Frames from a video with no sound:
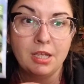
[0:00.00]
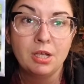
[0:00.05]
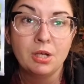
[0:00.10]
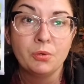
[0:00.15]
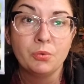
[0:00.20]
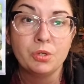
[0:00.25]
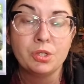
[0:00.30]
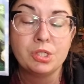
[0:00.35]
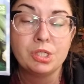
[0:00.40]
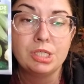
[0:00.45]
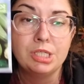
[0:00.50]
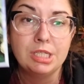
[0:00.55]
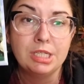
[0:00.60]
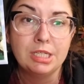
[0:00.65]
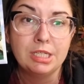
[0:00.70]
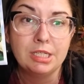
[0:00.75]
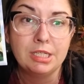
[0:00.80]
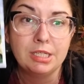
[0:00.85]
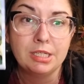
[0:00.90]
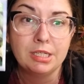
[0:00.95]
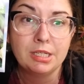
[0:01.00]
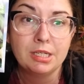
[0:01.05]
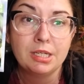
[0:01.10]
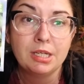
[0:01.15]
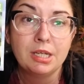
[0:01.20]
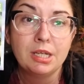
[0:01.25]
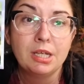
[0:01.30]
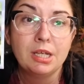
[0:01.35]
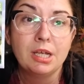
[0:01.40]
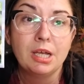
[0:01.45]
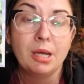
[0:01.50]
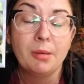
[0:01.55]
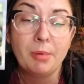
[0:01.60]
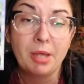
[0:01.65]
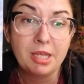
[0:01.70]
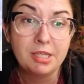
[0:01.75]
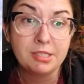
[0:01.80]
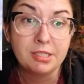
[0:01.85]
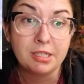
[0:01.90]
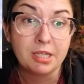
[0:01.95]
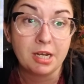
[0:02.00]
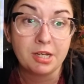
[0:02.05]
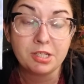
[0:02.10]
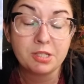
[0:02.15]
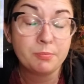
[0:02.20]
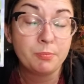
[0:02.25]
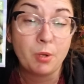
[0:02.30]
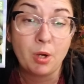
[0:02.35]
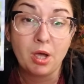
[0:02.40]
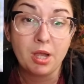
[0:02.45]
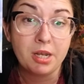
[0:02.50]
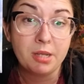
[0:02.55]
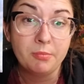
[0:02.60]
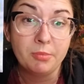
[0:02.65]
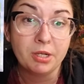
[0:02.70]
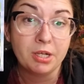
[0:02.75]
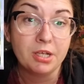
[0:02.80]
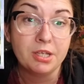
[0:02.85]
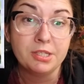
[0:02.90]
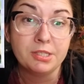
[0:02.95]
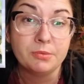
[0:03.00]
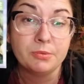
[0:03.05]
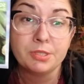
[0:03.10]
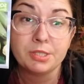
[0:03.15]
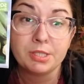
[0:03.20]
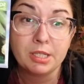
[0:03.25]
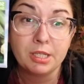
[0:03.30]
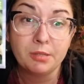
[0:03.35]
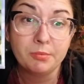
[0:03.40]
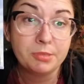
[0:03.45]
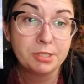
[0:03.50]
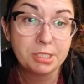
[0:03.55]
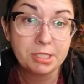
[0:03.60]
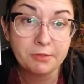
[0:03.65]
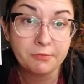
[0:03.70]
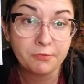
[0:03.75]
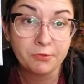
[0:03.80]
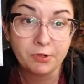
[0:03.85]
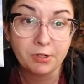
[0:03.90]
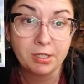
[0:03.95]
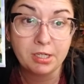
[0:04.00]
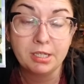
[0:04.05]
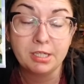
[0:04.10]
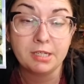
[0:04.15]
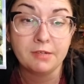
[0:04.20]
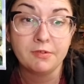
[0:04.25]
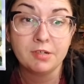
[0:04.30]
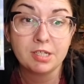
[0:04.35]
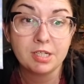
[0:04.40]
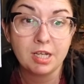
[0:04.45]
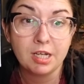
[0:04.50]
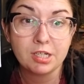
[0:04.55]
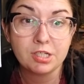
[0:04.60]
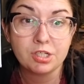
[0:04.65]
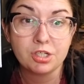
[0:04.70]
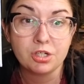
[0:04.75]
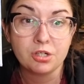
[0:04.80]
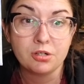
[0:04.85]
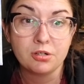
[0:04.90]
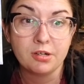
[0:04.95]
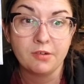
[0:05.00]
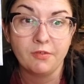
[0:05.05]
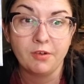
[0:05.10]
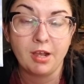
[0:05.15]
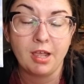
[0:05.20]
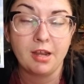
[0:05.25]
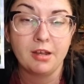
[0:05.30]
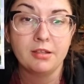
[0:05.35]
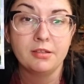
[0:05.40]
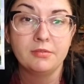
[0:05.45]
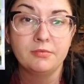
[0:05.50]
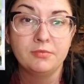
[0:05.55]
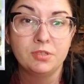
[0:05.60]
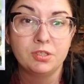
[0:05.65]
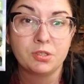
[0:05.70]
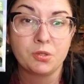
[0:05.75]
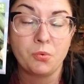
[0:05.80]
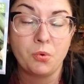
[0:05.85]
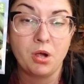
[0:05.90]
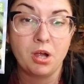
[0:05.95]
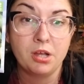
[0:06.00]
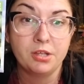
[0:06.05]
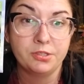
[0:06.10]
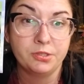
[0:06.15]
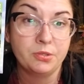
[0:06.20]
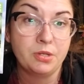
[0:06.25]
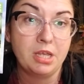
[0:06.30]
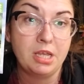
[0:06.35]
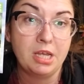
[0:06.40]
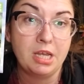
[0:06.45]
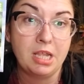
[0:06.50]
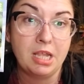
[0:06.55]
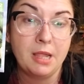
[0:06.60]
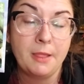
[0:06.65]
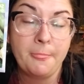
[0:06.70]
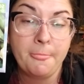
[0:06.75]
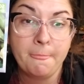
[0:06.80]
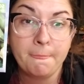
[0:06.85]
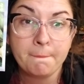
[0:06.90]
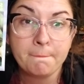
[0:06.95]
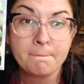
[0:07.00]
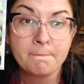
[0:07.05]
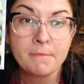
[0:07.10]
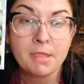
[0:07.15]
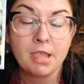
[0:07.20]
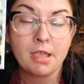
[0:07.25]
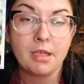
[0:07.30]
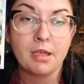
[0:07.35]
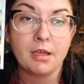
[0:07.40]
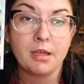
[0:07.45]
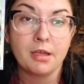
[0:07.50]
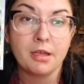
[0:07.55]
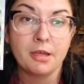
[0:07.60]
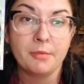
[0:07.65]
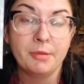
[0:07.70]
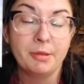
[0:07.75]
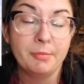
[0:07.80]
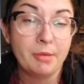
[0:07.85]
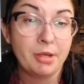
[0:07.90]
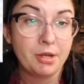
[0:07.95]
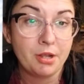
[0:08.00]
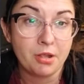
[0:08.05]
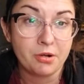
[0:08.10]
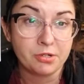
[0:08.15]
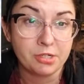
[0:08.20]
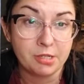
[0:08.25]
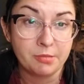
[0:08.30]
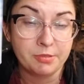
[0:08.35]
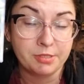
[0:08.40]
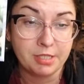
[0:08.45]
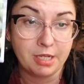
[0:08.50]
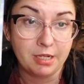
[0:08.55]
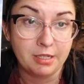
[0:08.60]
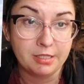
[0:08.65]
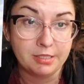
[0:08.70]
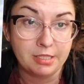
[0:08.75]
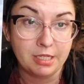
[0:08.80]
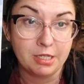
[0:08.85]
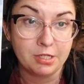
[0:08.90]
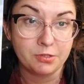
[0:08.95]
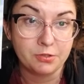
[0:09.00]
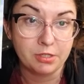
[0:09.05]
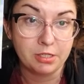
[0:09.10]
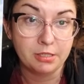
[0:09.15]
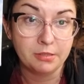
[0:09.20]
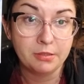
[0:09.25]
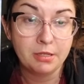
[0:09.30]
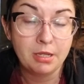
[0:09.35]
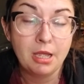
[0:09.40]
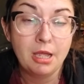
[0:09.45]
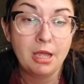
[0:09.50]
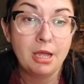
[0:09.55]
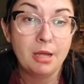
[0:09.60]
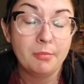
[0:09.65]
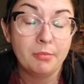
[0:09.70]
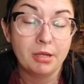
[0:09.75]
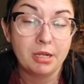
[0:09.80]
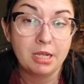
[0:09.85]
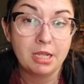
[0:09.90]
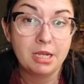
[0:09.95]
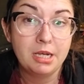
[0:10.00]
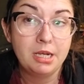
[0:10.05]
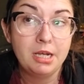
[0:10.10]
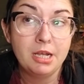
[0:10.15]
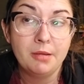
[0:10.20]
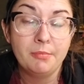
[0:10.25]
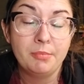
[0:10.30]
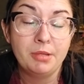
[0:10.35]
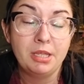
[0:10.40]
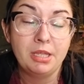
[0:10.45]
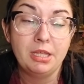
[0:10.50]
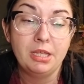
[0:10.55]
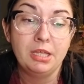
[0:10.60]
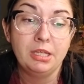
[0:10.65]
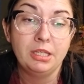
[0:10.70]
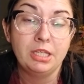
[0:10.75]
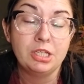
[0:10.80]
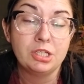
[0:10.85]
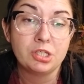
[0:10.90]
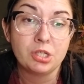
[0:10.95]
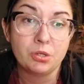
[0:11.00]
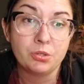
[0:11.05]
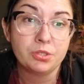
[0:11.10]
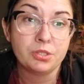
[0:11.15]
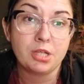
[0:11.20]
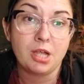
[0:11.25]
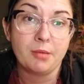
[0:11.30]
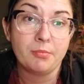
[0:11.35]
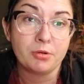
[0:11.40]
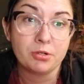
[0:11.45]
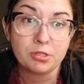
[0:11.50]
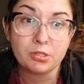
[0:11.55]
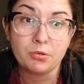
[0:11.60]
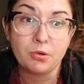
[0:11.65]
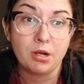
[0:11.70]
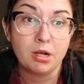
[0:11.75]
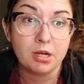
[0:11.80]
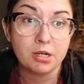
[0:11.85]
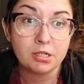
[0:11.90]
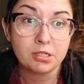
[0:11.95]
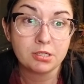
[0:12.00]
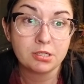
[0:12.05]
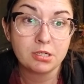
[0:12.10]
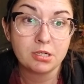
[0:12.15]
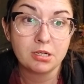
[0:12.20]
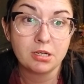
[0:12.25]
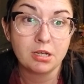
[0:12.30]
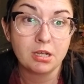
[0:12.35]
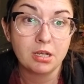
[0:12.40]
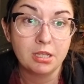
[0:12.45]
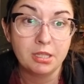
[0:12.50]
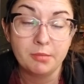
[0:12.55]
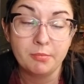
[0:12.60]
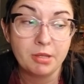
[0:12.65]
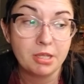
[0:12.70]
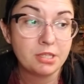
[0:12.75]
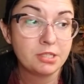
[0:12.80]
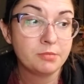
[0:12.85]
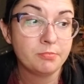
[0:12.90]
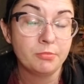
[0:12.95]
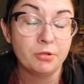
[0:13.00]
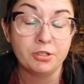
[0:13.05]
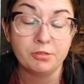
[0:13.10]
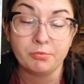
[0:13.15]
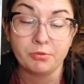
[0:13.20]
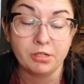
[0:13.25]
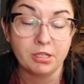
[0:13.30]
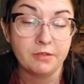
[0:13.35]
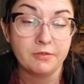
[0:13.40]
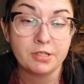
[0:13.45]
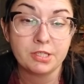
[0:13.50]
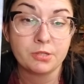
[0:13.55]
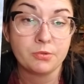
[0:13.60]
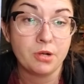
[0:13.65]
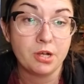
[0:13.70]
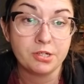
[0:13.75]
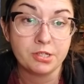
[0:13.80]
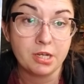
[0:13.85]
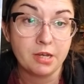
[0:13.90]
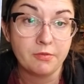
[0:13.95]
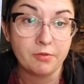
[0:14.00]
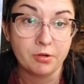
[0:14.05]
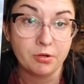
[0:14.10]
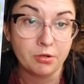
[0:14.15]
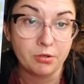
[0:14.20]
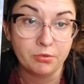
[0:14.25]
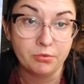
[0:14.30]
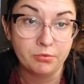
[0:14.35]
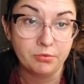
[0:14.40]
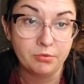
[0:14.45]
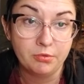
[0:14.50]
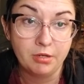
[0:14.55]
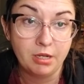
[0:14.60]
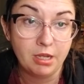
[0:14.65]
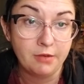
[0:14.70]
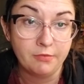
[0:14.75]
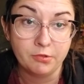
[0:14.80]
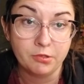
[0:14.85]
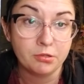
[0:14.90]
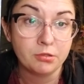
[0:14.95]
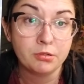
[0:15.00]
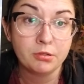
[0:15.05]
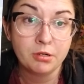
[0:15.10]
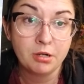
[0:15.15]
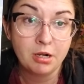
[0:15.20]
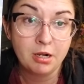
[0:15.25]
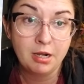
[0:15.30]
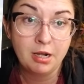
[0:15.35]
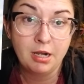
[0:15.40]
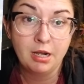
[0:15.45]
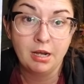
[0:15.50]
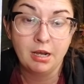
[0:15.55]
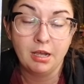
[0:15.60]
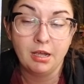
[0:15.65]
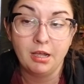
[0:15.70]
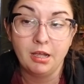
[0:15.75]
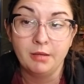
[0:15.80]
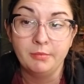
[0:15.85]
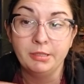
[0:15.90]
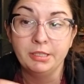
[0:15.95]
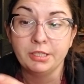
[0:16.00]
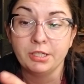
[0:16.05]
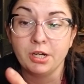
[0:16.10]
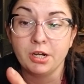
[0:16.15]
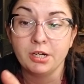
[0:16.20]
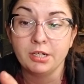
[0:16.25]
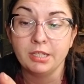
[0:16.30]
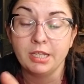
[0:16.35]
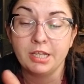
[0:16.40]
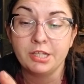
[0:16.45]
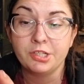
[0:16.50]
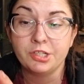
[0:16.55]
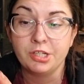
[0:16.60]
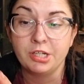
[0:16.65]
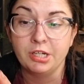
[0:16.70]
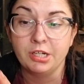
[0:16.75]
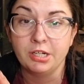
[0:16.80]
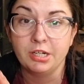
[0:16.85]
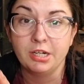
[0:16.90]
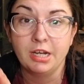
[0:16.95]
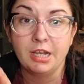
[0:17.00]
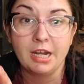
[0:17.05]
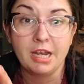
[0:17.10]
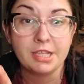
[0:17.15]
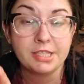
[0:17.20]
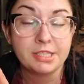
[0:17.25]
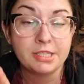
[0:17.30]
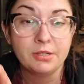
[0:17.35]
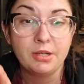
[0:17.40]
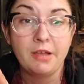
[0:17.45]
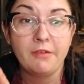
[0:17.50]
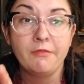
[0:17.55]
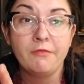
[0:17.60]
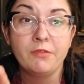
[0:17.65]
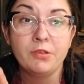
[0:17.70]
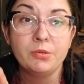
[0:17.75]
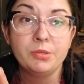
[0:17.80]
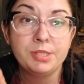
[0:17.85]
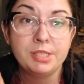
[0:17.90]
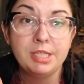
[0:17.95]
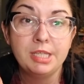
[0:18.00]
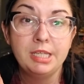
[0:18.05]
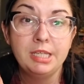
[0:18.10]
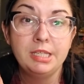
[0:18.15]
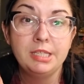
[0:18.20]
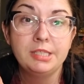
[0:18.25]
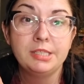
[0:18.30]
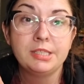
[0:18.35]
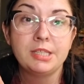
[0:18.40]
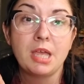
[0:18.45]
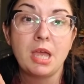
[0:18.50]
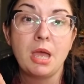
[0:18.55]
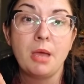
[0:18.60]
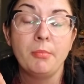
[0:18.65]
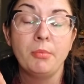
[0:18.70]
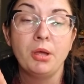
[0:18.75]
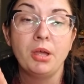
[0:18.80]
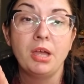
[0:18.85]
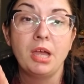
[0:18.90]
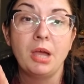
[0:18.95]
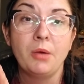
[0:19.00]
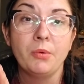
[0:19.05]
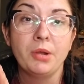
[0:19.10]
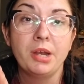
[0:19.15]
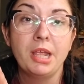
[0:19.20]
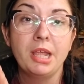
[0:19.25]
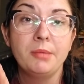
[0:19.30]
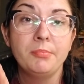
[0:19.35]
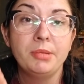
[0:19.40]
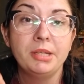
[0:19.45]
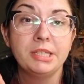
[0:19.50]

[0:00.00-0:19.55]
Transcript: which did amazing. I just bought it because it was a little different texture, different kind of squat zucchini. And my daughter's name is Alexandria. But it ended up being the showstopper squash and the best, most prolific squash ever grown in the garden last year. And I still have a few seeds, but I went ahead and picked